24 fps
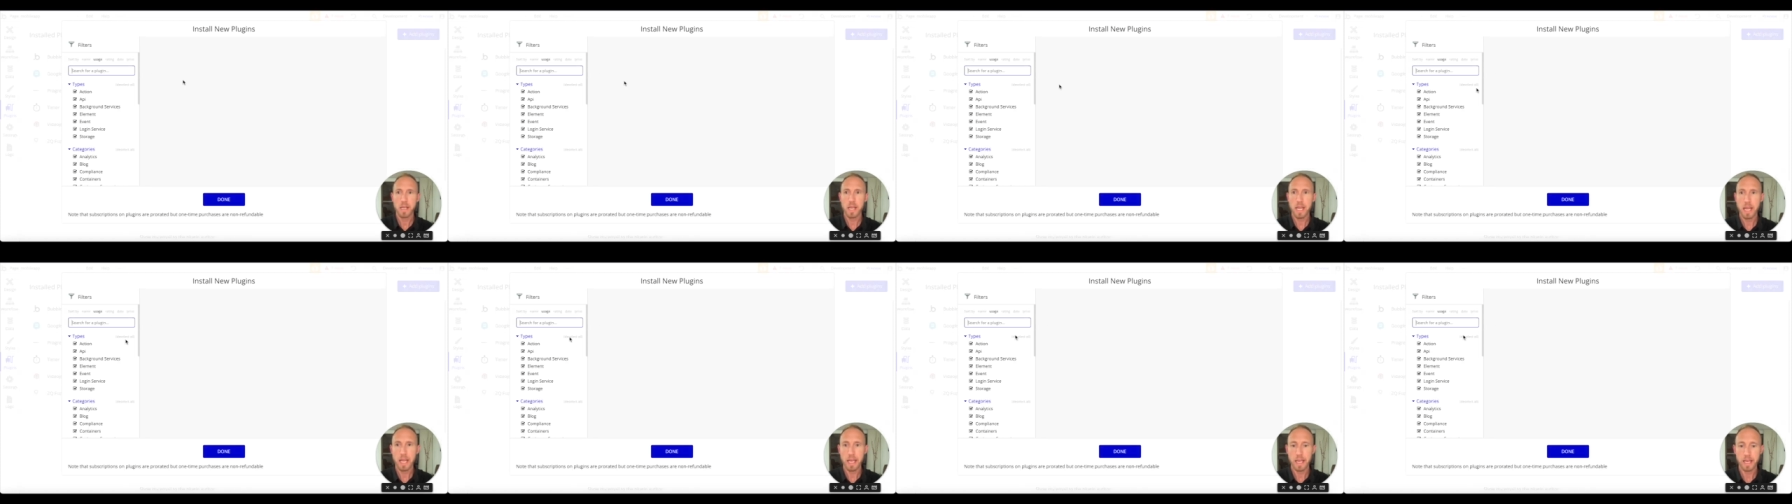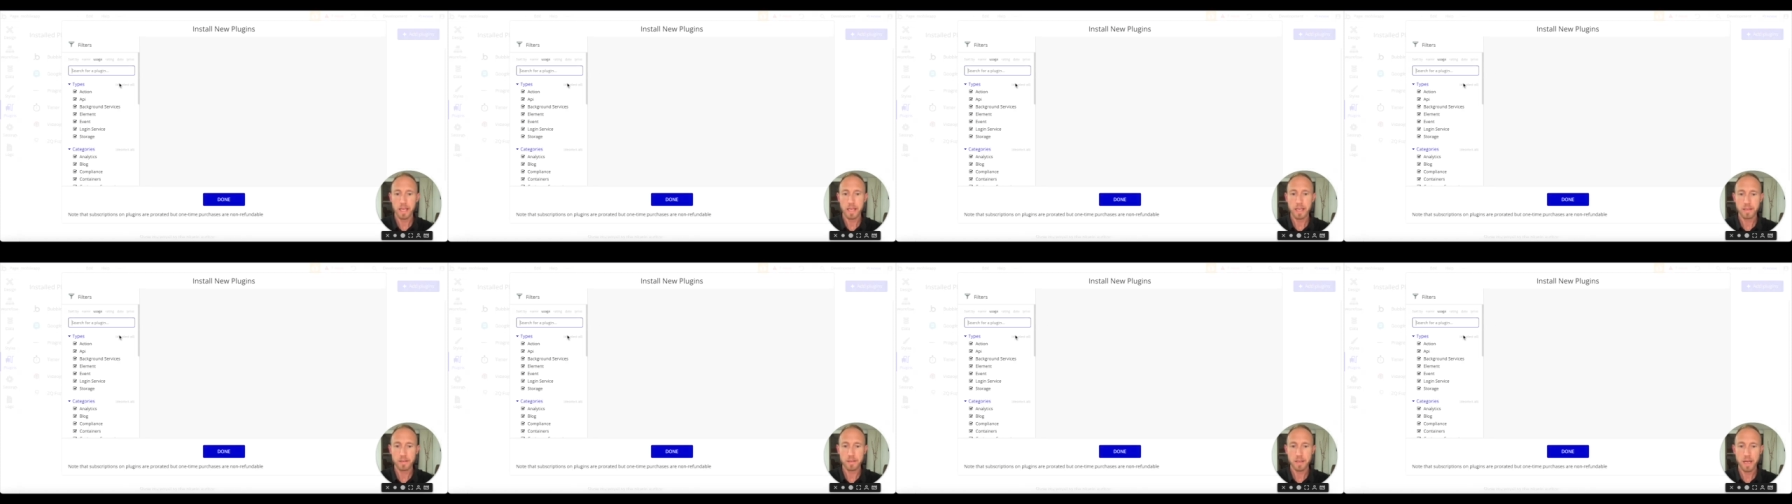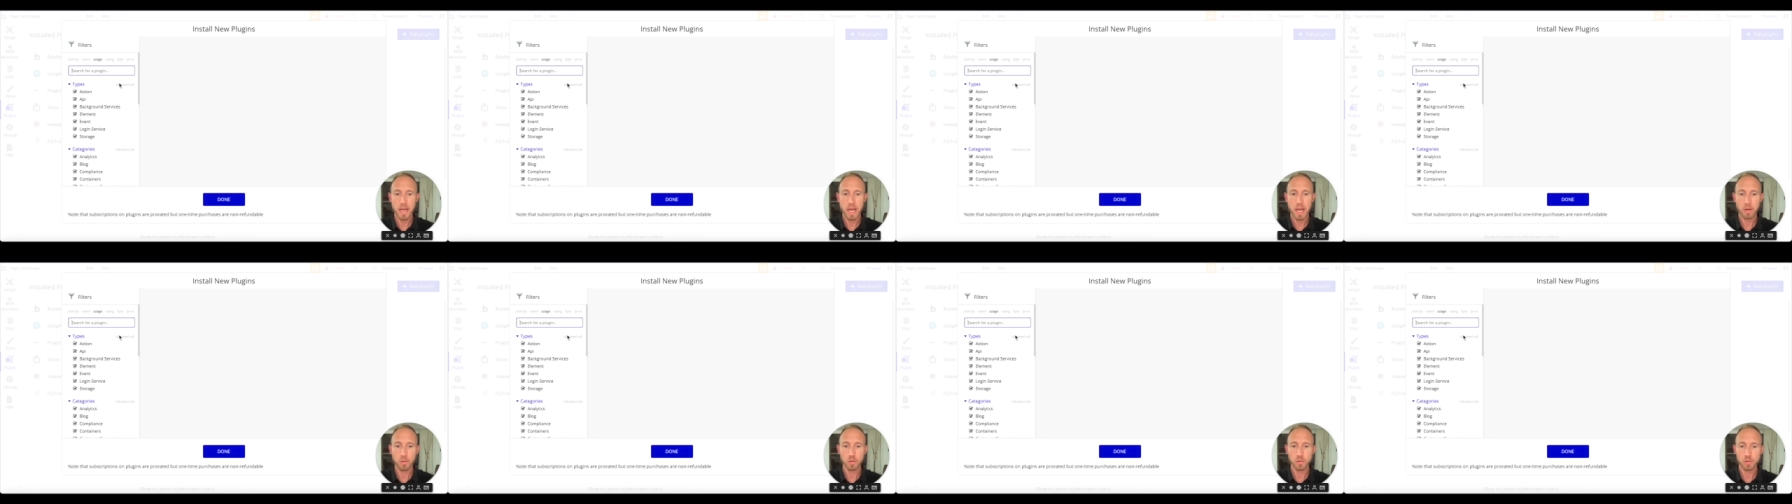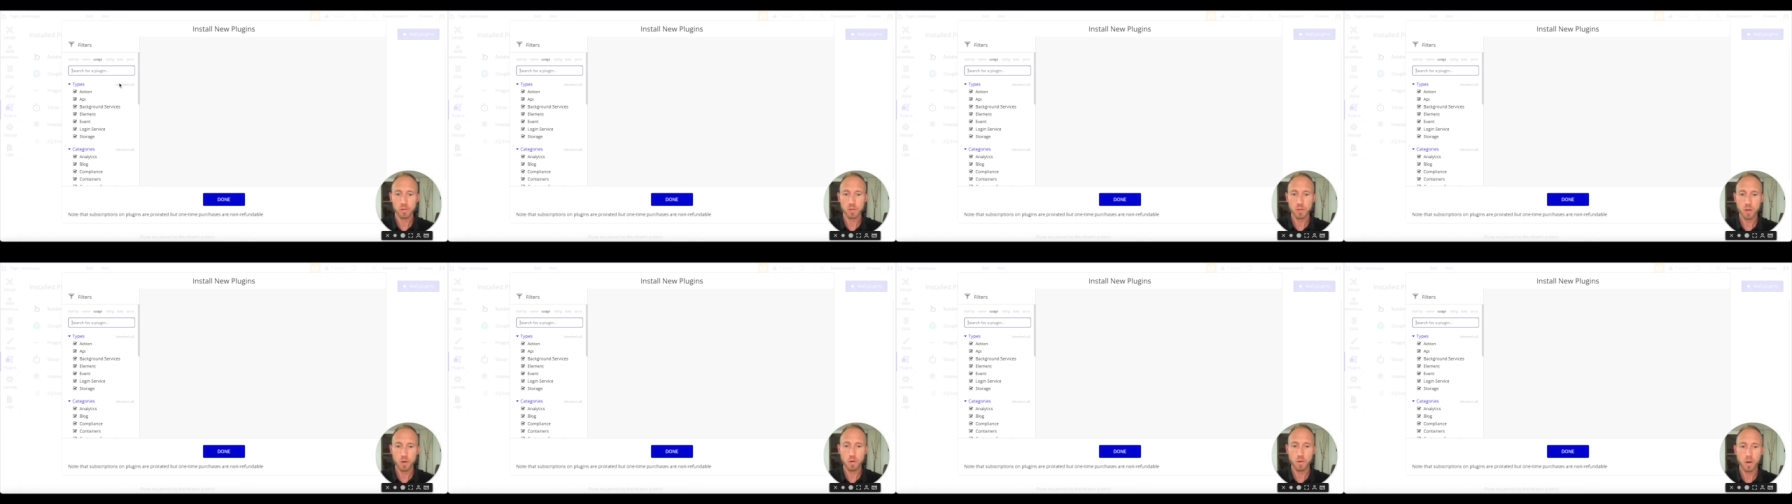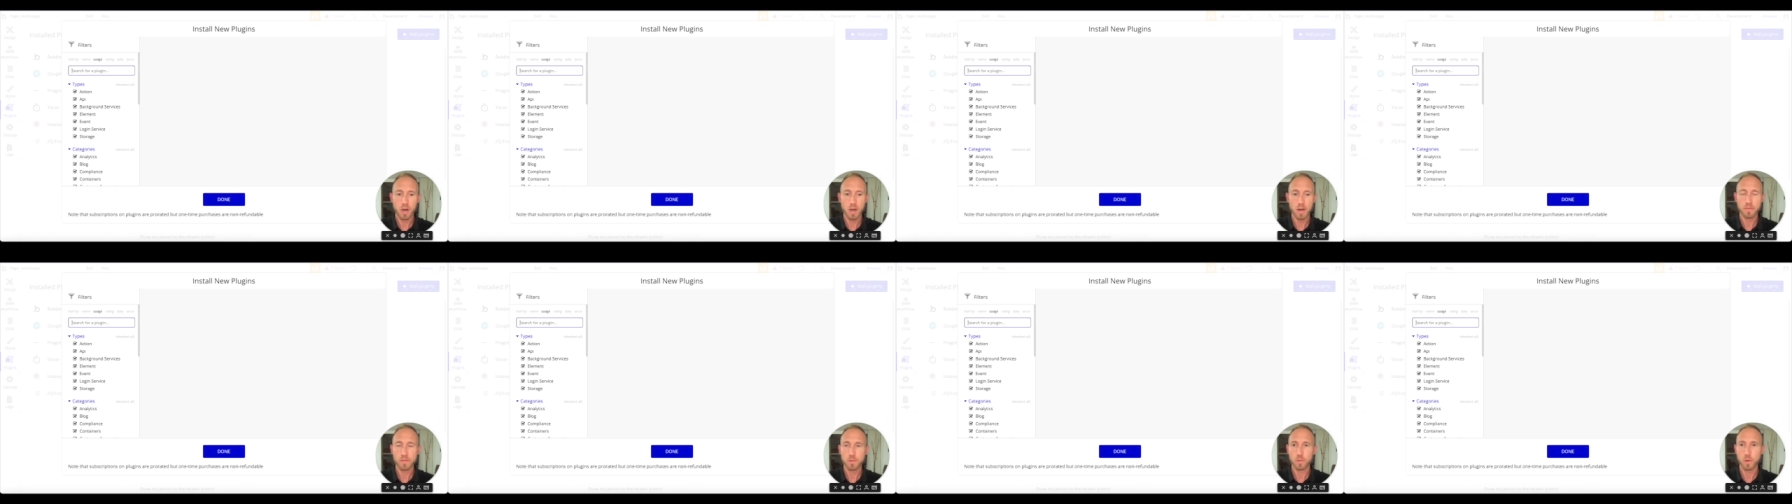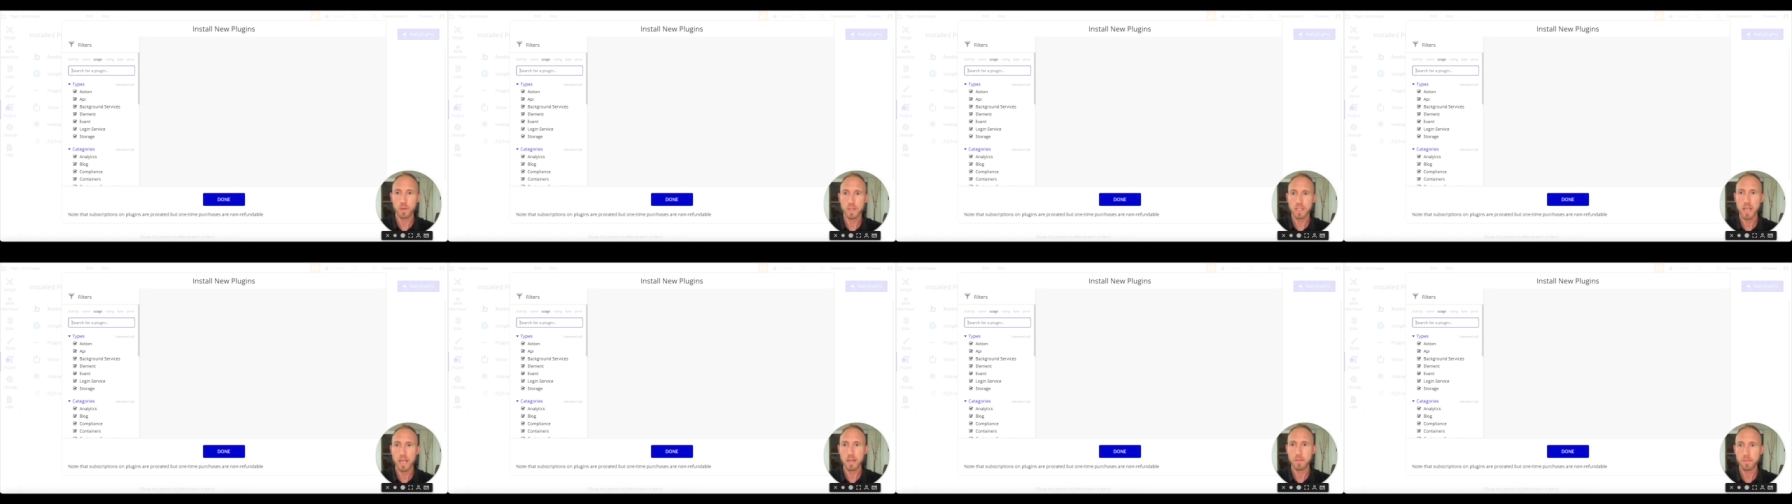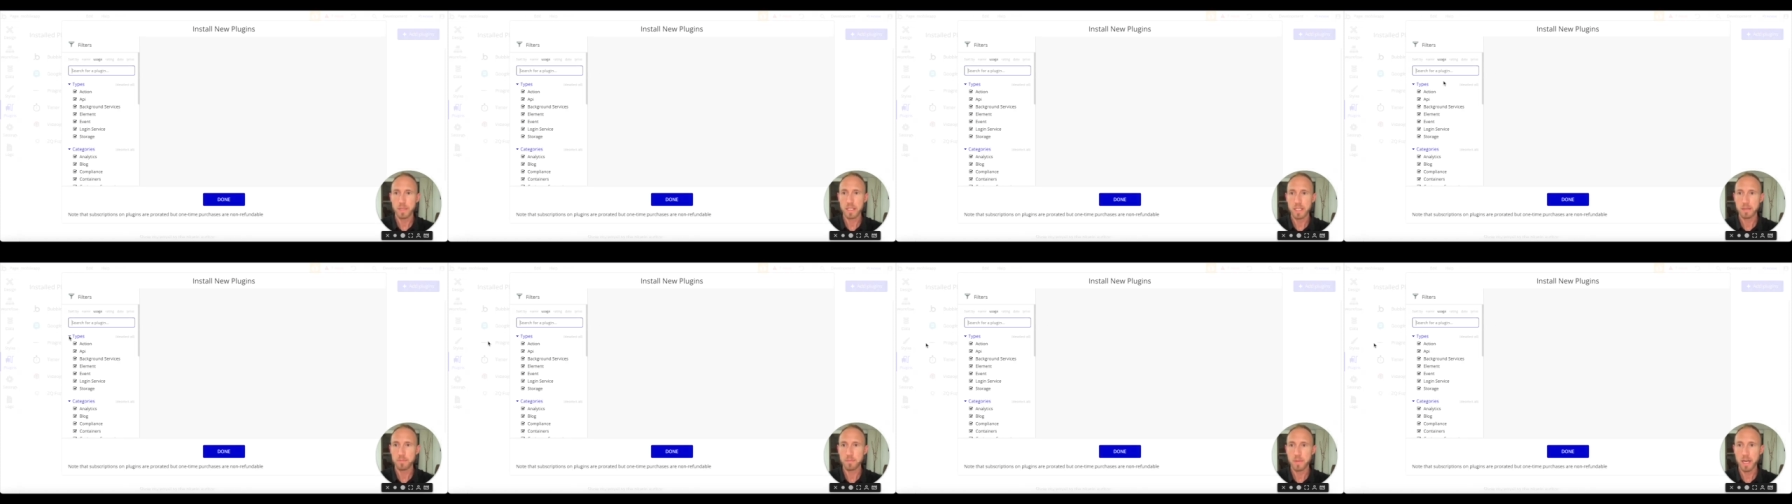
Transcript: and I will show off what I mean